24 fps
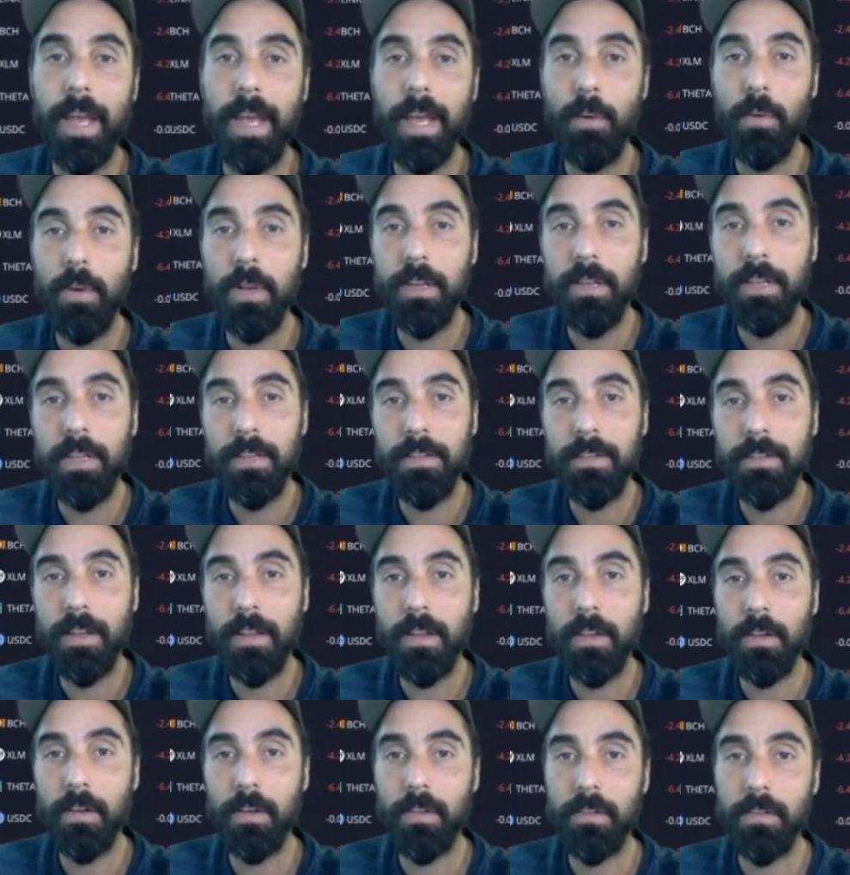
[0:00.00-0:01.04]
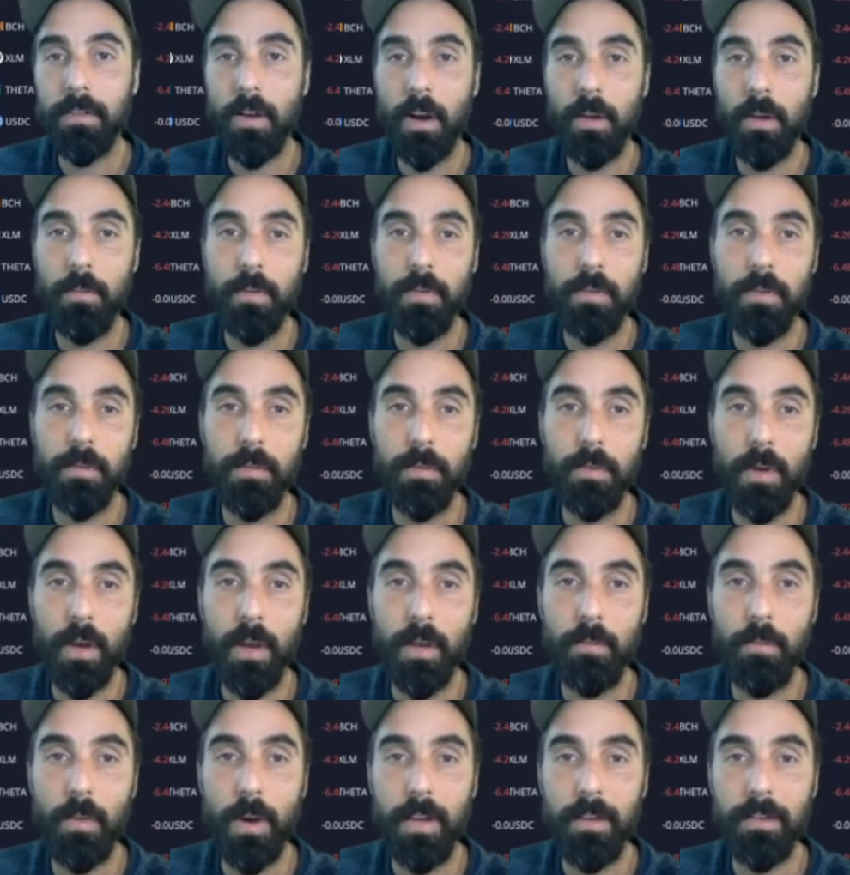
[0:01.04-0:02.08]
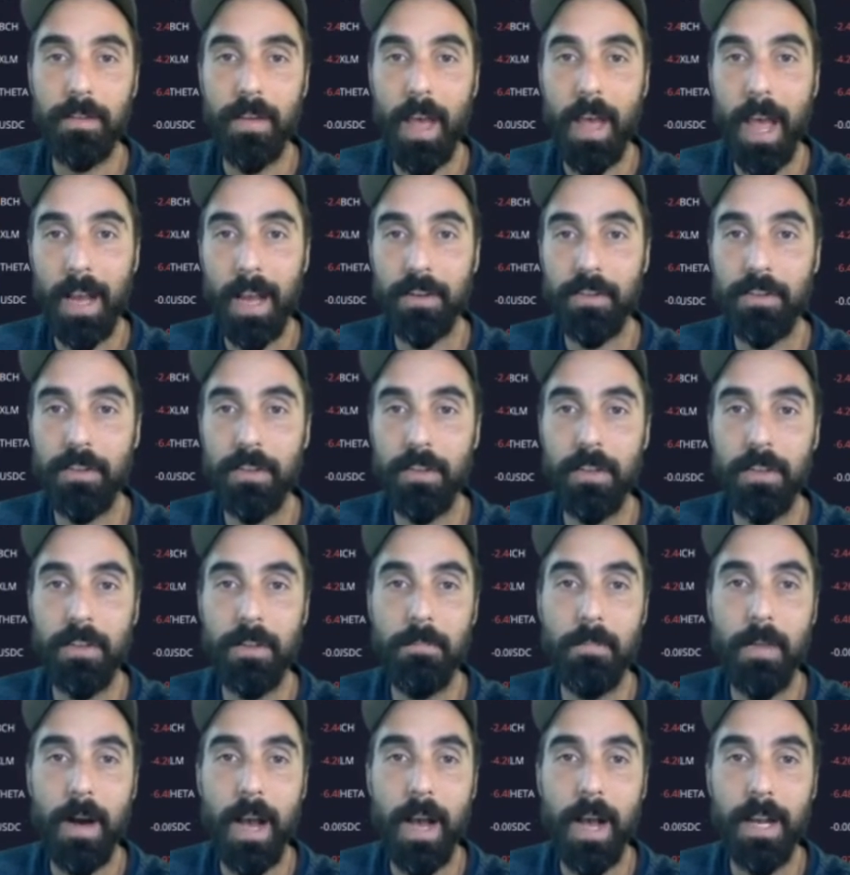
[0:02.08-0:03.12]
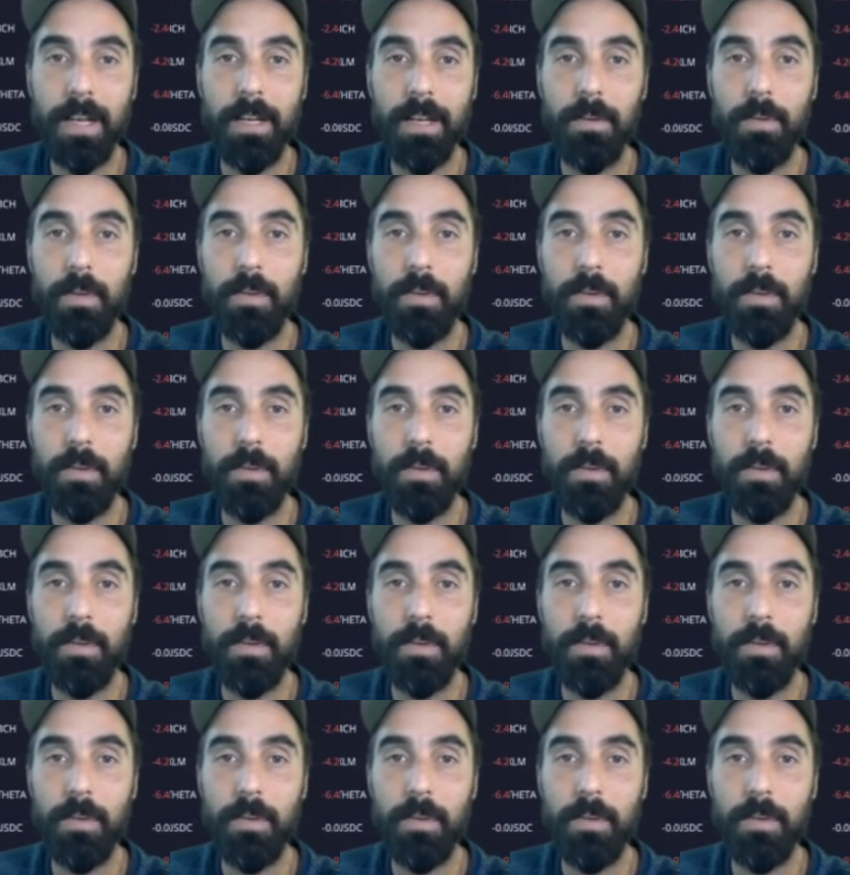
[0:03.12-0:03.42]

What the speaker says: We did see a lot of sideways action in the market,